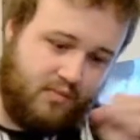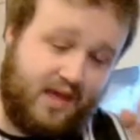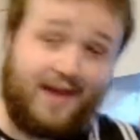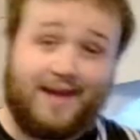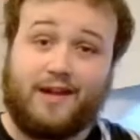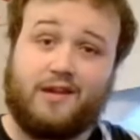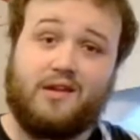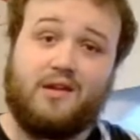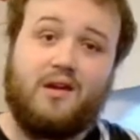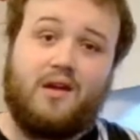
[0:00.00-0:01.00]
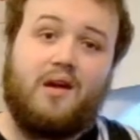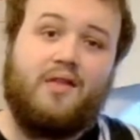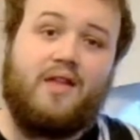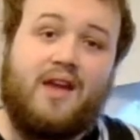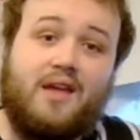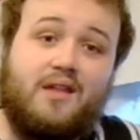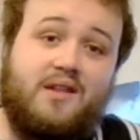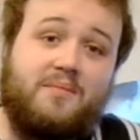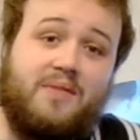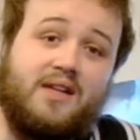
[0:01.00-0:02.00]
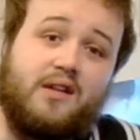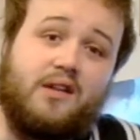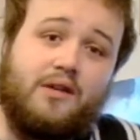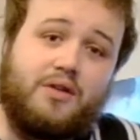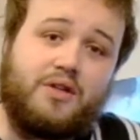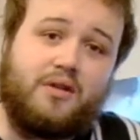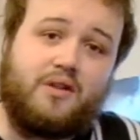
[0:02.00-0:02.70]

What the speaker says: is that he is simply disillusioned,